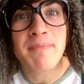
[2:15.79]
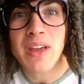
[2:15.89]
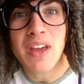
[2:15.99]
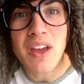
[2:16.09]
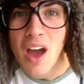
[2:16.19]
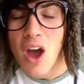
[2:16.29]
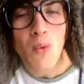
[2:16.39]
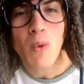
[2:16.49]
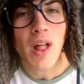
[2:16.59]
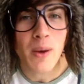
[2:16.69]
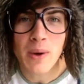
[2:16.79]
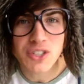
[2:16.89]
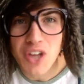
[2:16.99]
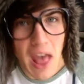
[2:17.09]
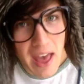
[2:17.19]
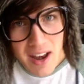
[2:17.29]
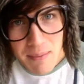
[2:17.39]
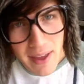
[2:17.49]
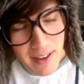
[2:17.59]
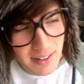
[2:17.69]
me while I watch
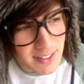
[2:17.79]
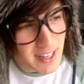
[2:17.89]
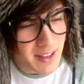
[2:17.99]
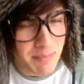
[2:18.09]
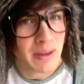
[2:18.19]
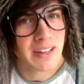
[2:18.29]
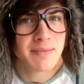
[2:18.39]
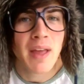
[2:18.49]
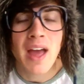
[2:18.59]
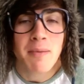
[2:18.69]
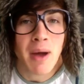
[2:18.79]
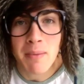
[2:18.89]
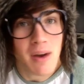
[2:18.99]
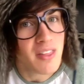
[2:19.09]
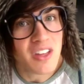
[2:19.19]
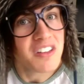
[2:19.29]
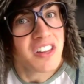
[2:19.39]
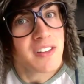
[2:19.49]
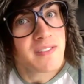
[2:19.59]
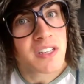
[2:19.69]
anime all day, but my mother
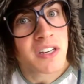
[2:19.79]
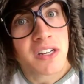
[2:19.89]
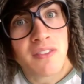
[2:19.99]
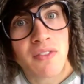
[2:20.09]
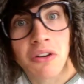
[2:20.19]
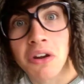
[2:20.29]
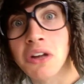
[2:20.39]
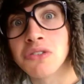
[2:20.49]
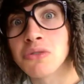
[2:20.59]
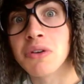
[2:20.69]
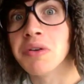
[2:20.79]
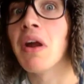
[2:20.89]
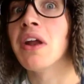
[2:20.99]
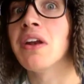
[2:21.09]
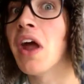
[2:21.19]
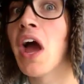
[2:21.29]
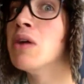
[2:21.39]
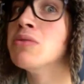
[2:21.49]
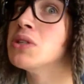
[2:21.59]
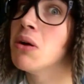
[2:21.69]
lives in a different country right now,
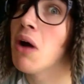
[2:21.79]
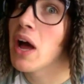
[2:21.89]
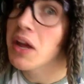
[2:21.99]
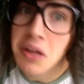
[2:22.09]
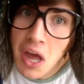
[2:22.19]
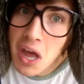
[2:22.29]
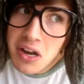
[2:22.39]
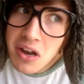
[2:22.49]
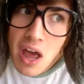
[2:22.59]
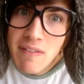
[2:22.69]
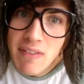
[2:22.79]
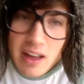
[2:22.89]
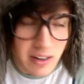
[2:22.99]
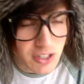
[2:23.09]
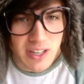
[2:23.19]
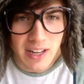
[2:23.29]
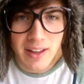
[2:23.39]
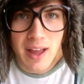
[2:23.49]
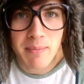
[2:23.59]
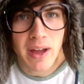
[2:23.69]
so I can't have that. Just kidding.
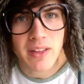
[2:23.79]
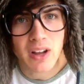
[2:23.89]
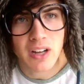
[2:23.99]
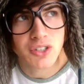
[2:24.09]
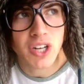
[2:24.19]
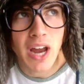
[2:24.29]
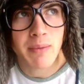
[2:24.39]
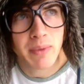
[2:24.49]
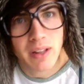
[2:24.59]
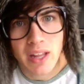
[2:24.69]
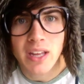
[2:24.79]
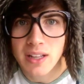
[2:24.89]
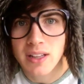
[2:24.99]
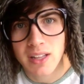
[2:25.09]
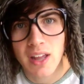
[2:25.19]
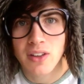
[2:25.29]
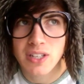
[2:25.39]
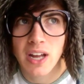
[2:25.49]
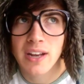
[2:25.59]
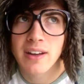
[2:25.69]
And by other country, I mean, like, the other
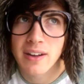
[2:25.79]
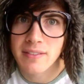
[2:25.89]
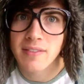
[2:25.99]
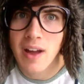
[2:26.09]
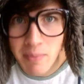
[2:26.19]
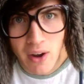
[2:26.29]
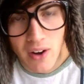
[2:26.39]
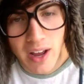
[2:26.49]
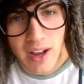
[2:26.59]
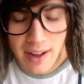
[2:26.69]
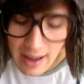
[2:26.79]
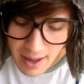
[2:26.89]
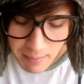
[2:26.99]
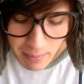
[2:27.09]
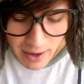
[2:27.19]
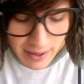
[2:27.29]
side of America. But,